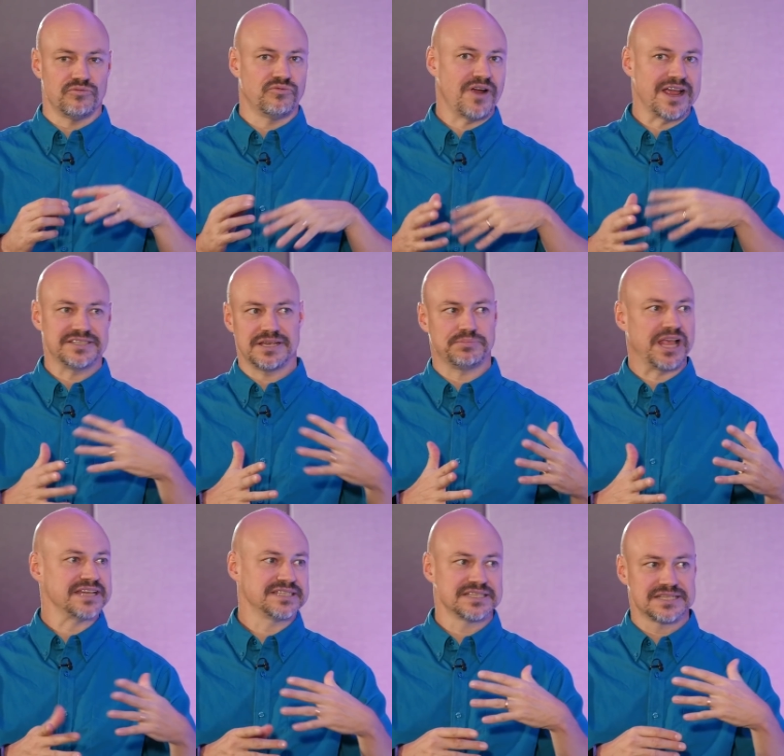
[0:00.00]
writes up
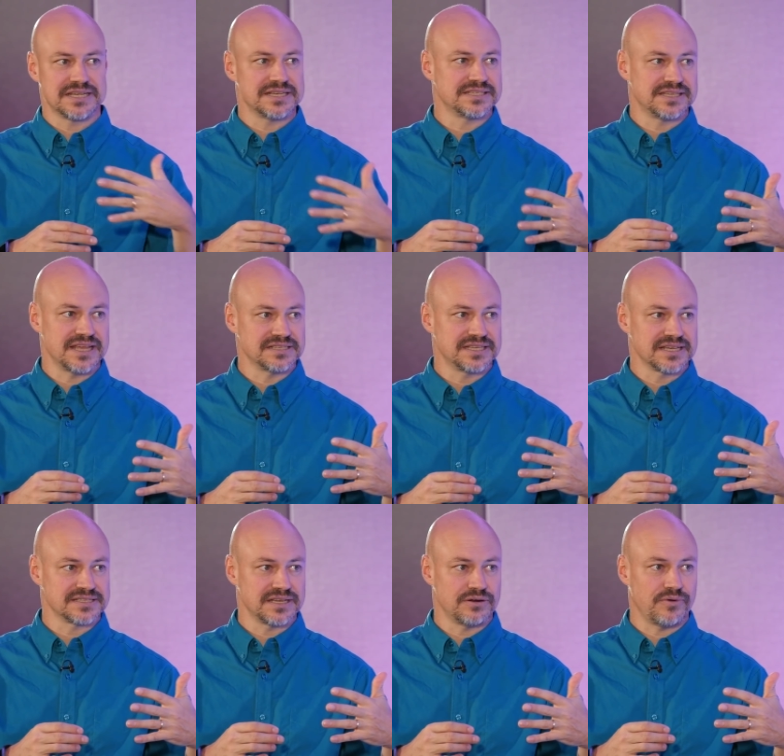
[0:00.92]
licenses, does
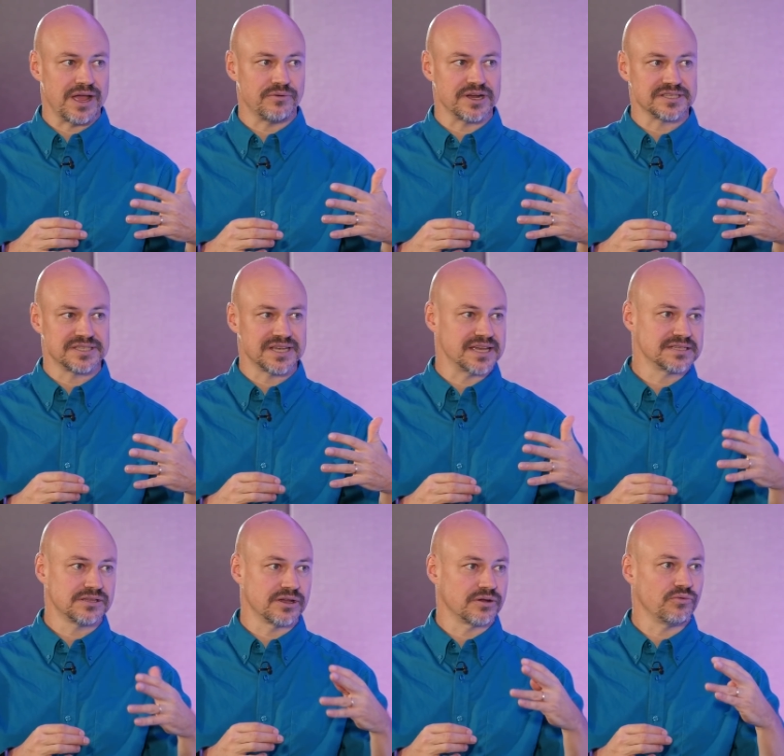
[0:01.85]
things in a way where it
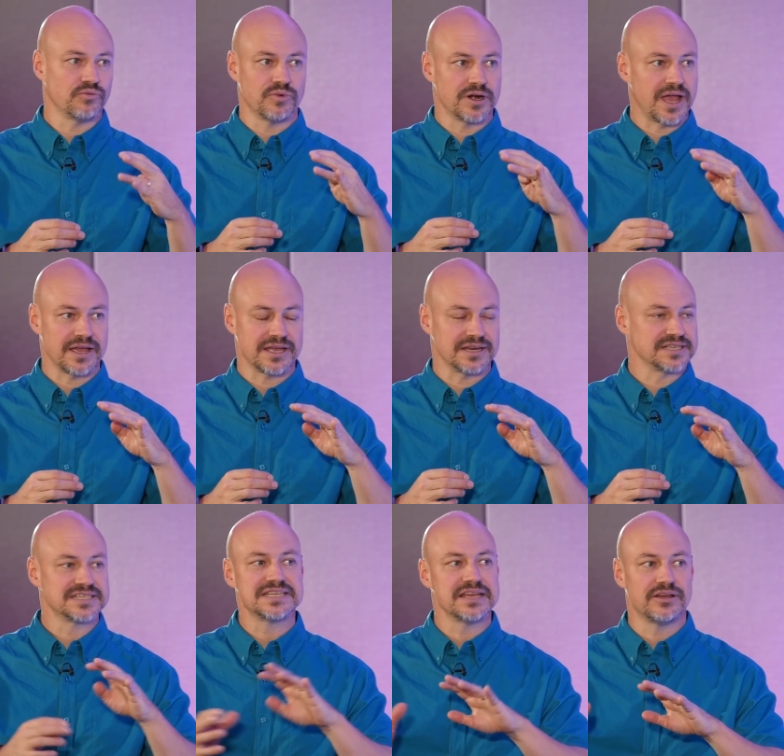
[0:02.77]
says, look, we're not going
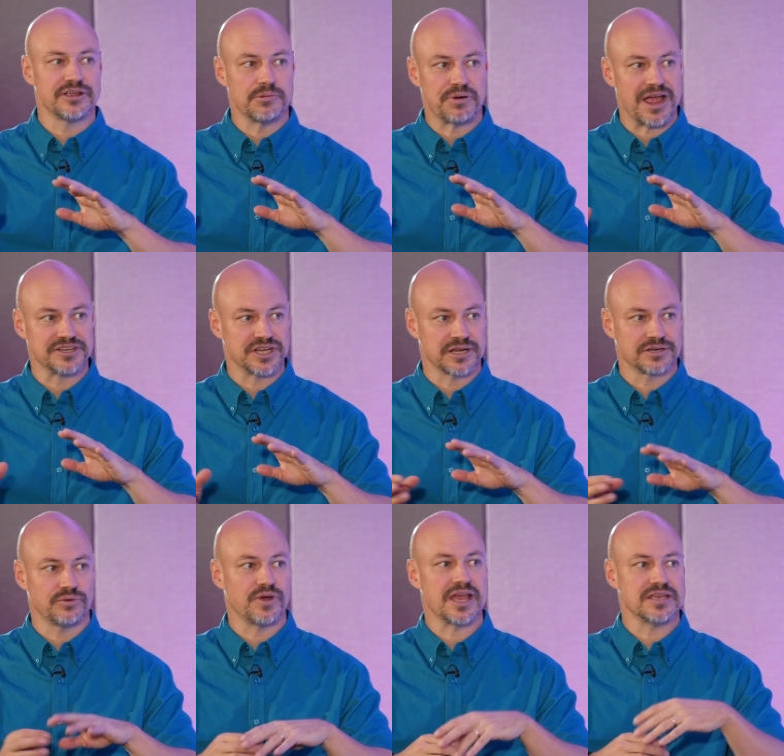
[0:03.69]
to steal your
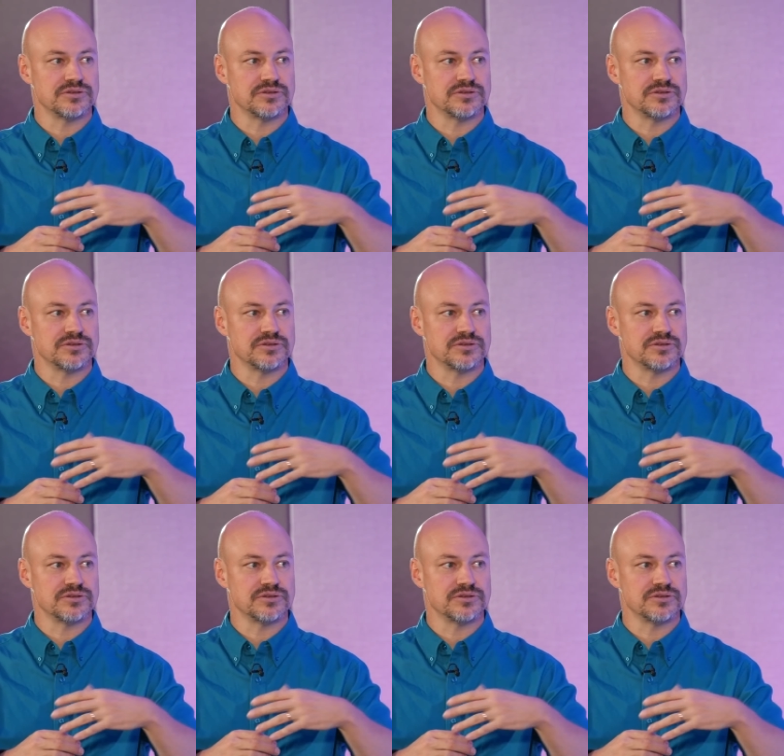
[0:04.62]
project away.